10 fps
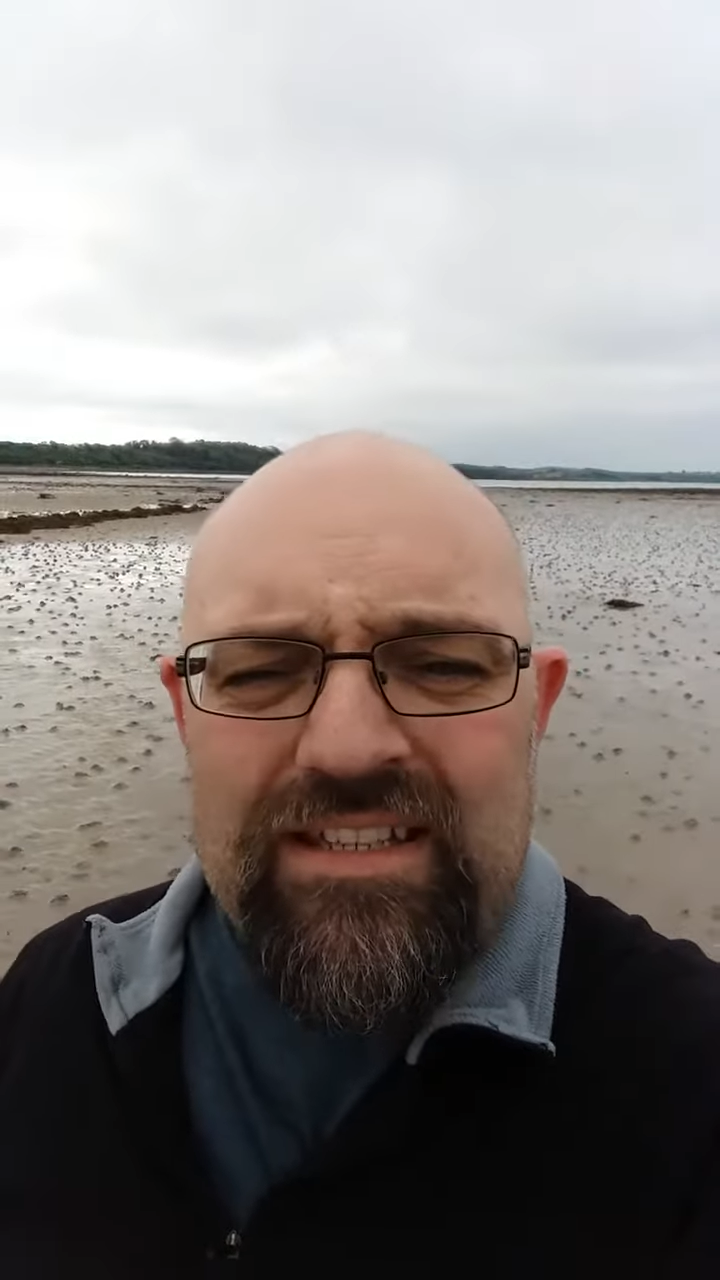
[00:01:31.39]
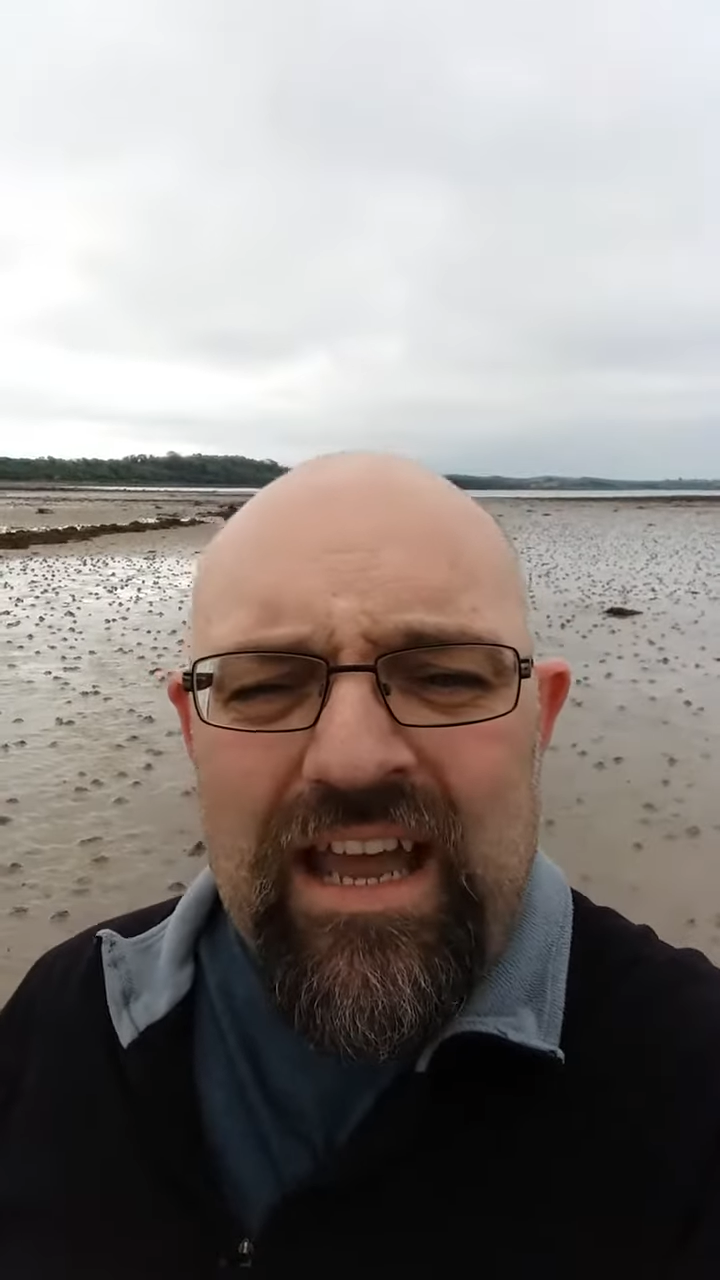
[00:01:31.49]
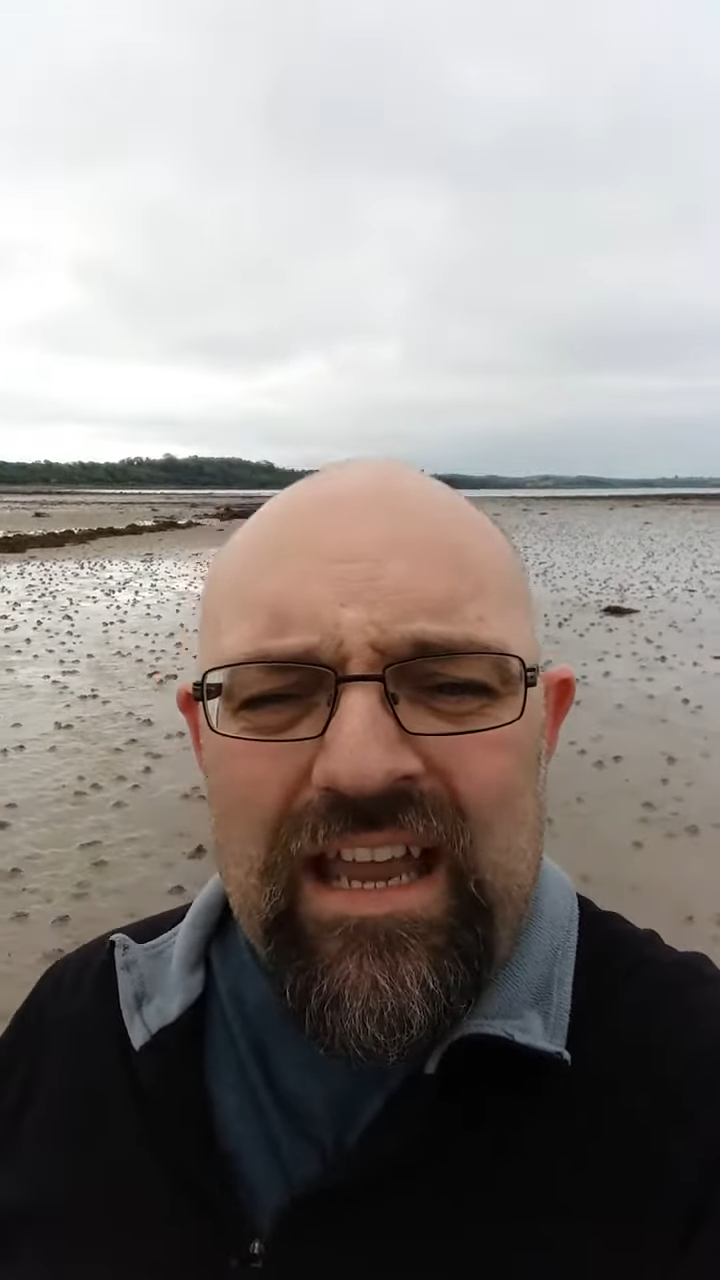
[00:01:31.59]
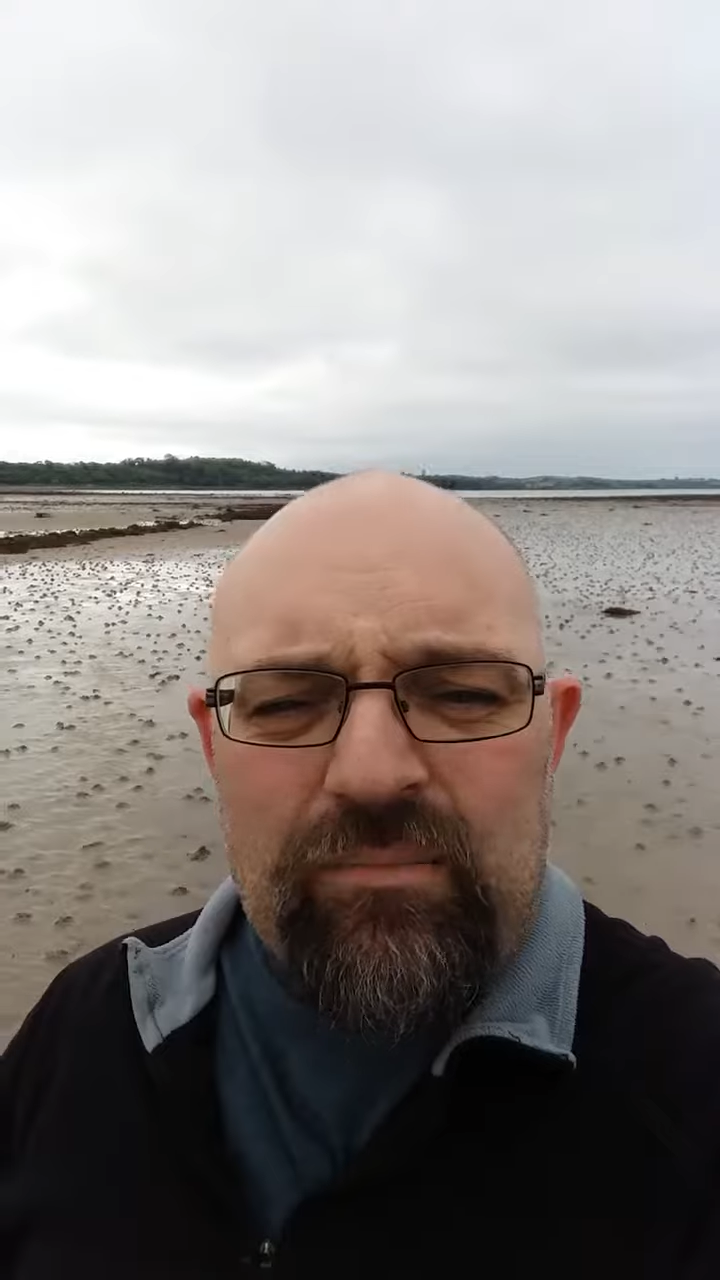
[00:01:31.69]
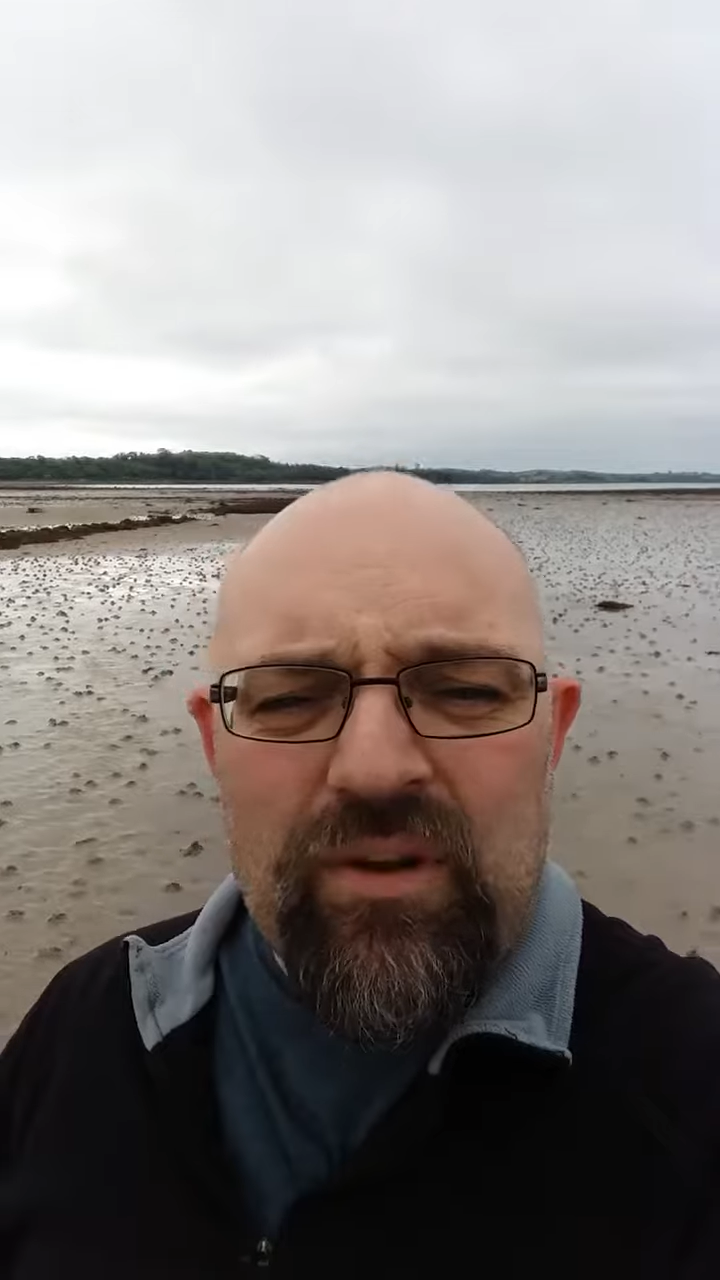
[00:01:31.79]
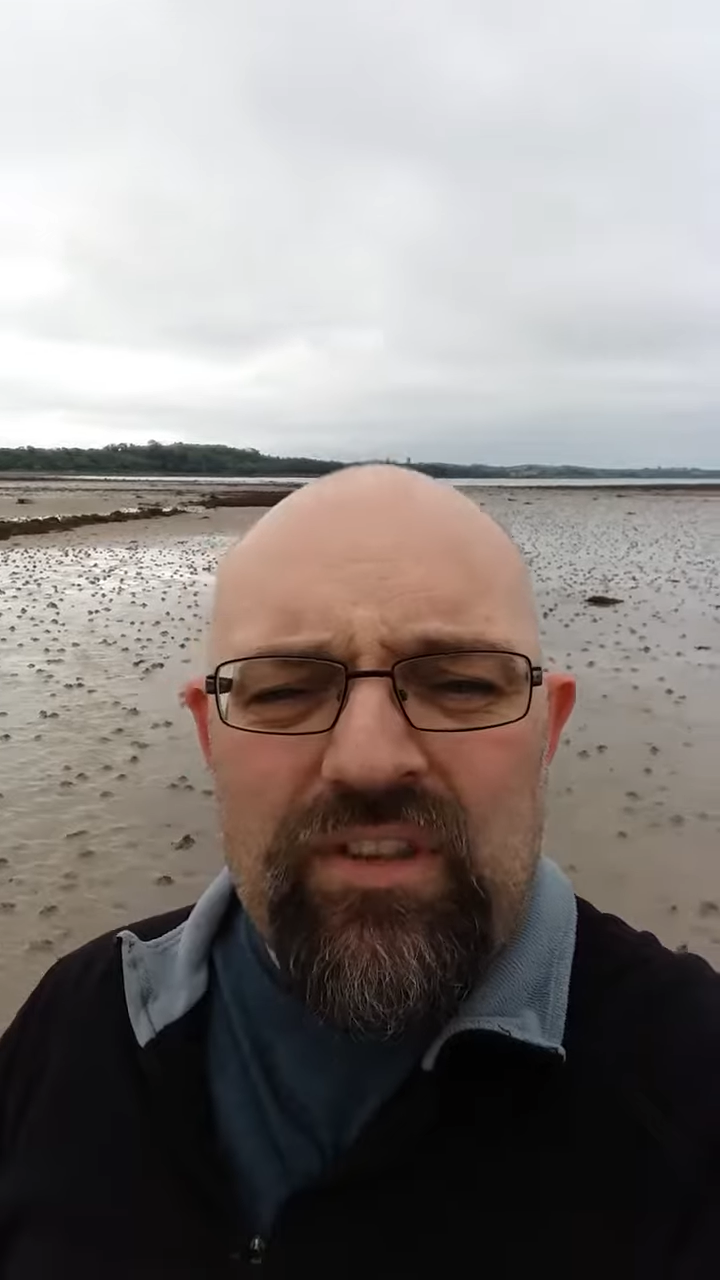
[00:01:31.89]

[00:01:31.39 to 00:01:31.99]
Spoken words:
in time